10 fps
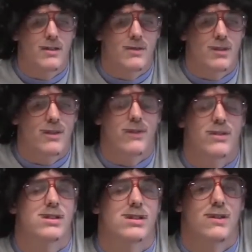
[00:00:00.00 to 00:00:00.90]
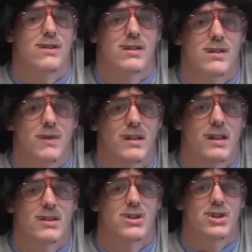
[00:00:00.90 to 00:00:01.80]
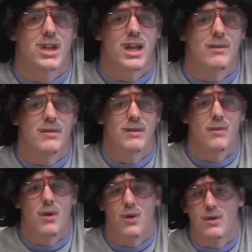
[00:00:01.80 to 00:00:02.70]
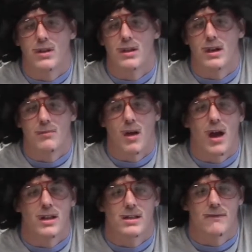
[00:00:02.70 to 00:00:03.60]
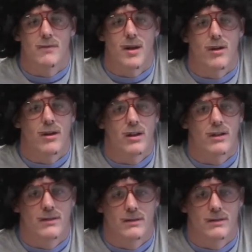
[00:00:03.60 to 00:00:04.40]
it's really for the students. really like to shape and mold the young minds in America.